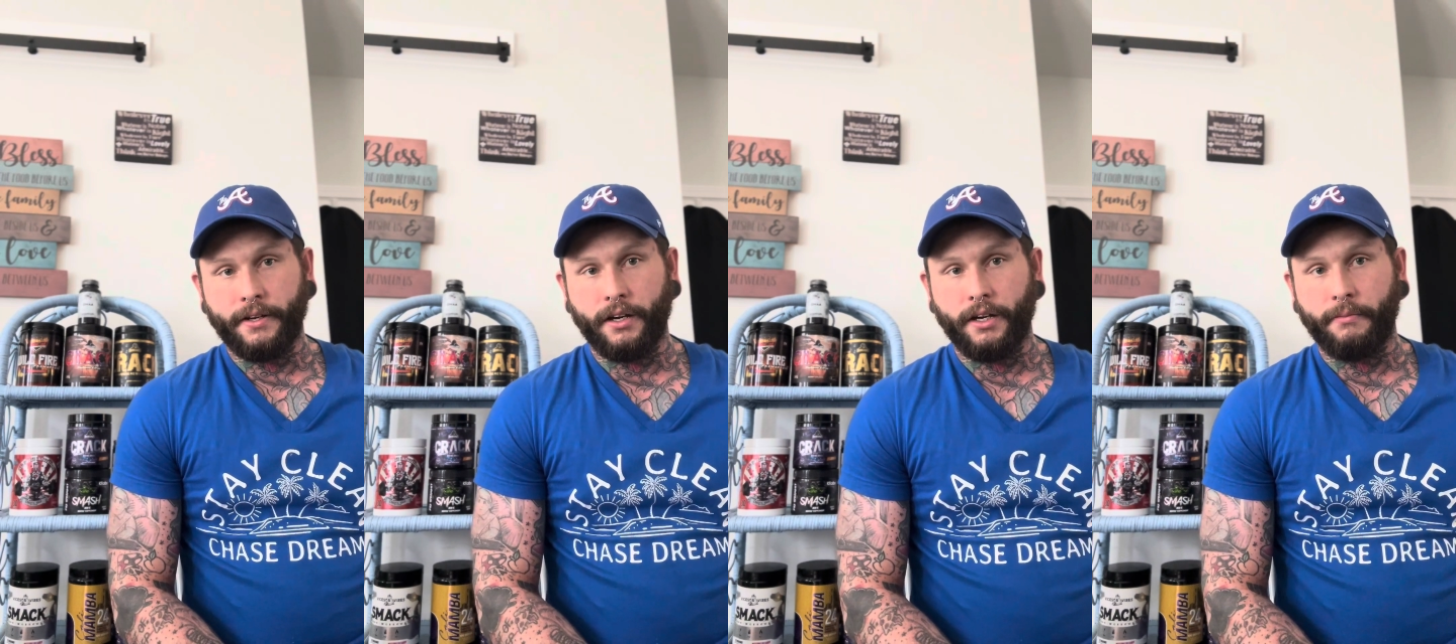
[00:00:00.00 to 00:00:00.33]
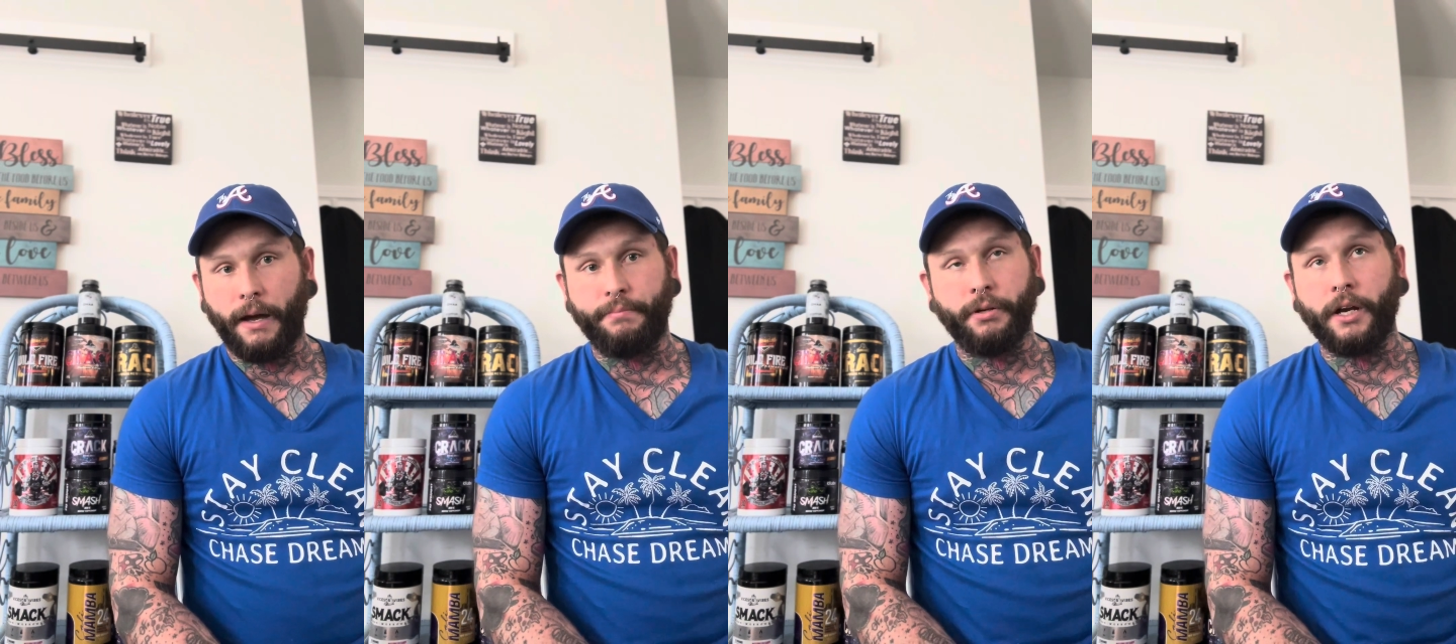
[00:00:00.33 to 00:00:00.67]

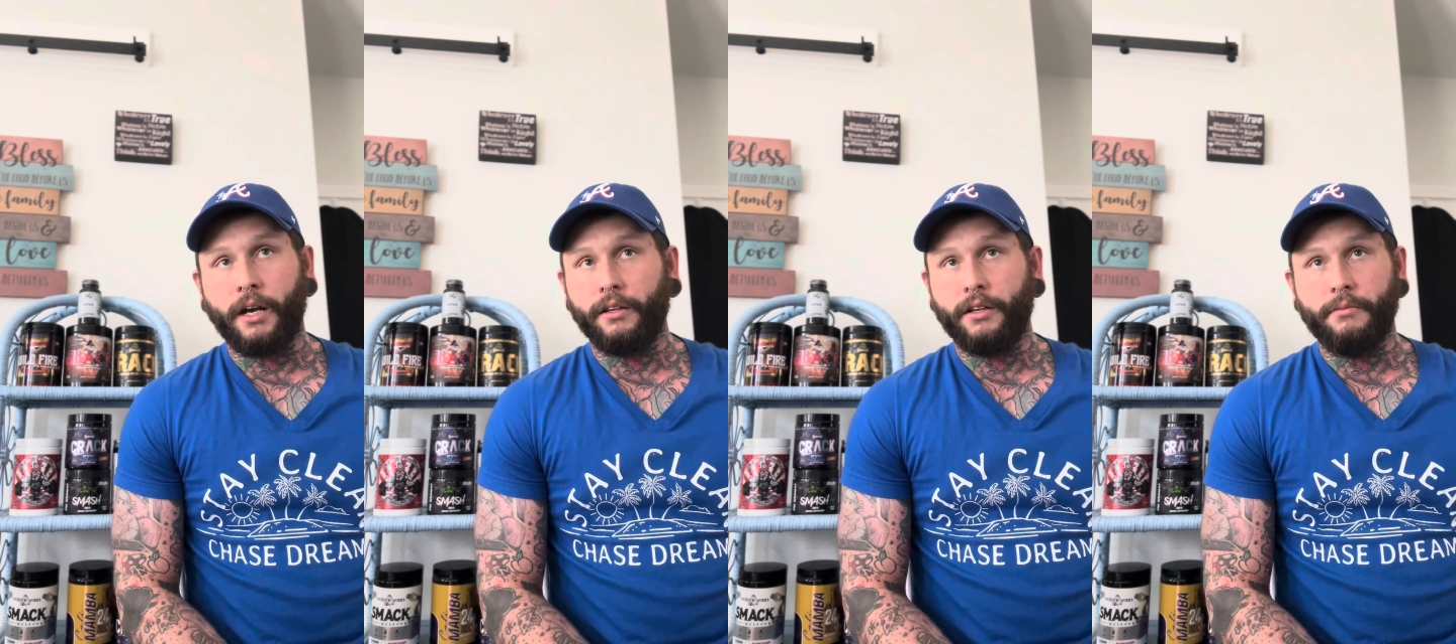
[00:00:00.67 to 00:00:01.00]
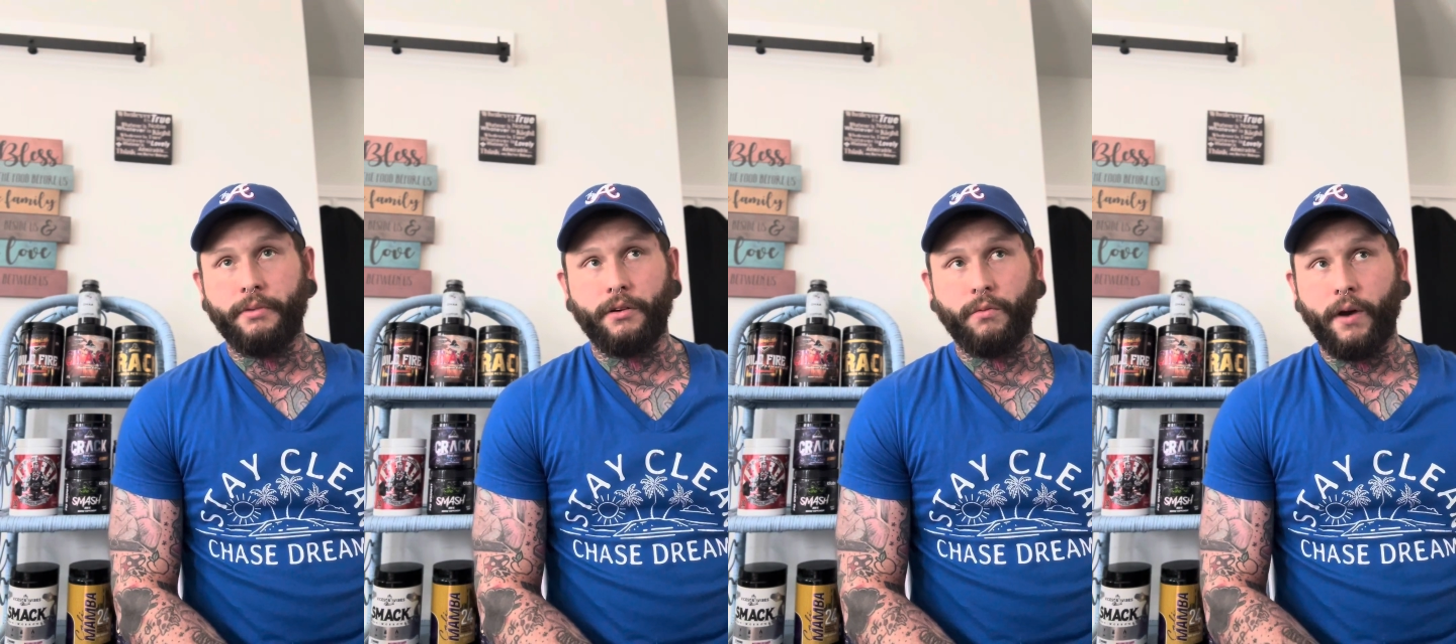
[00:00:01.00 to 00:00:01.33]
I put on a little
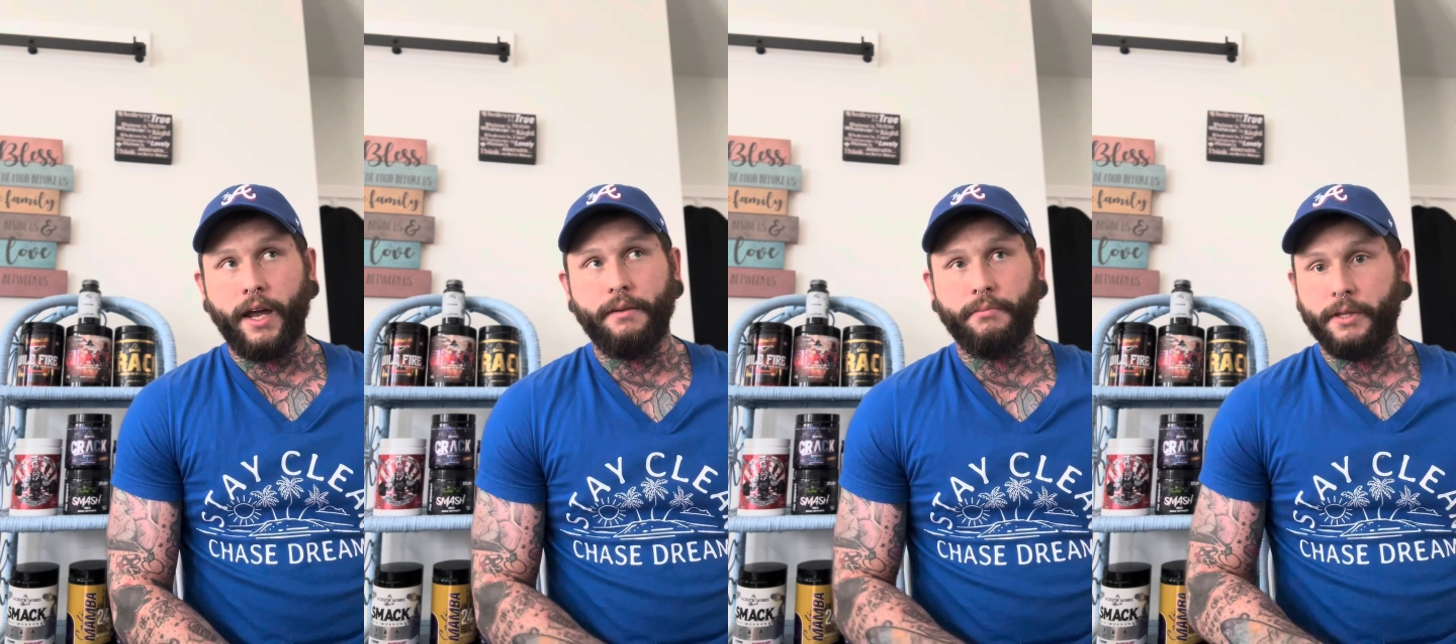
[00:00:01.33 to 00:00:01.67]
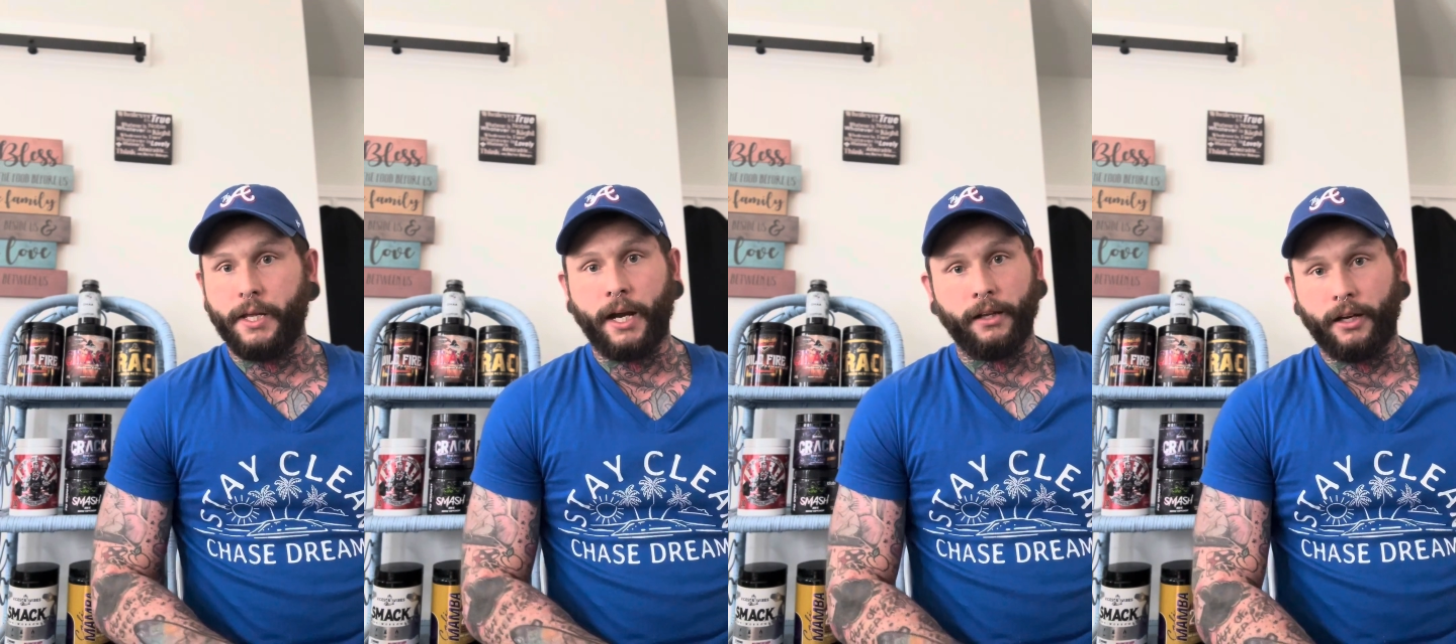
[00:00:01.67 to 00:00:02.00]
bit of weight, but
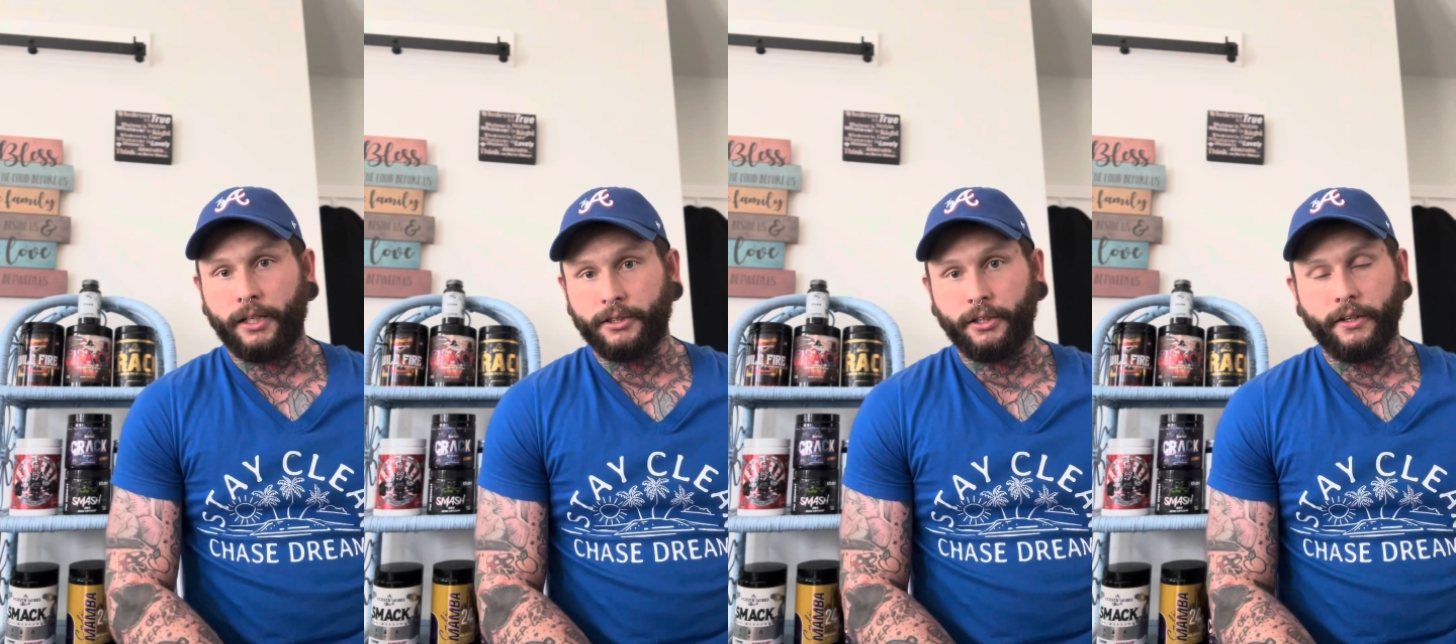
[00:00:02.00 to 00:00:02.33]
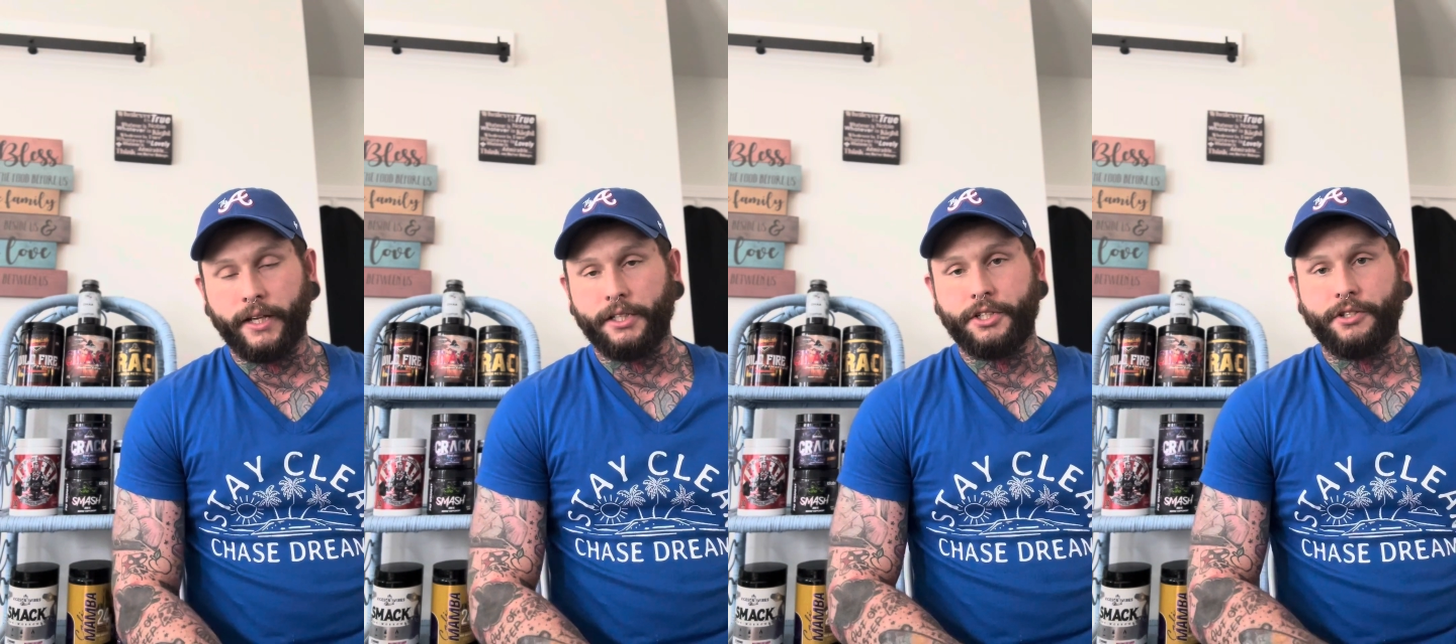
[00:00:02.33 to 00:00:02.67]
then I lost all
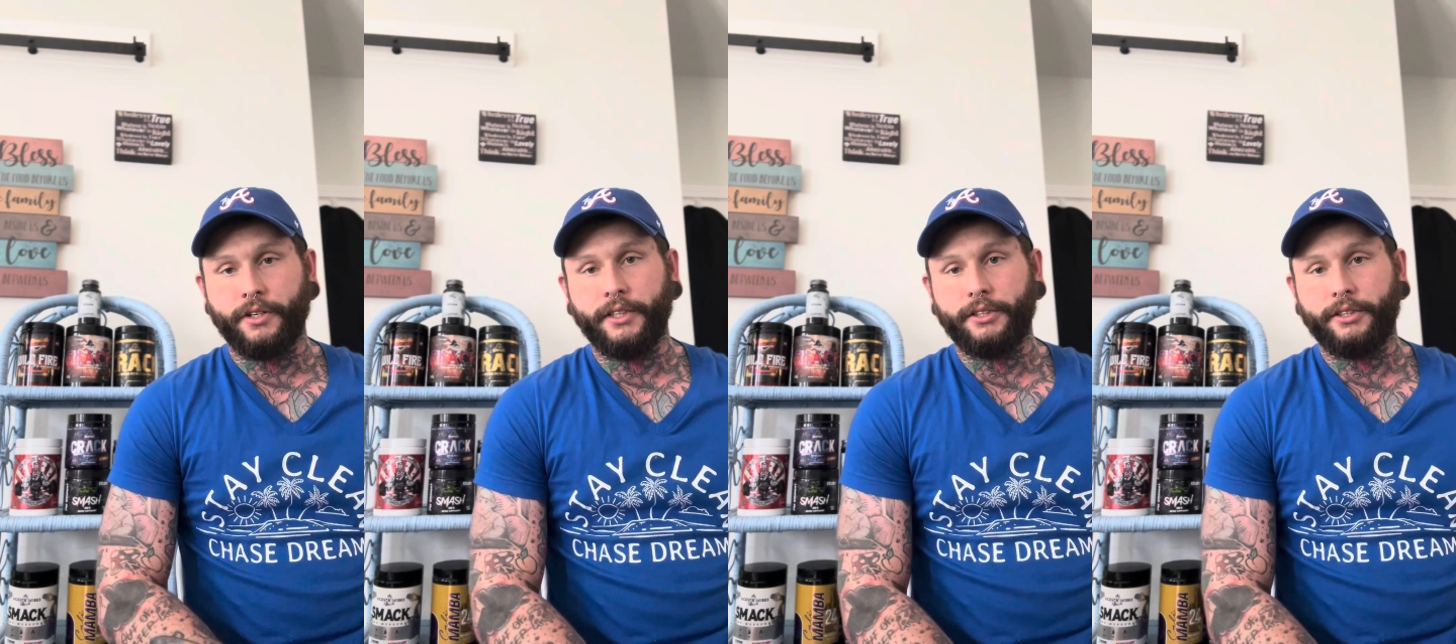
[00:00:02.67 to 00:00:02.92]
that strength,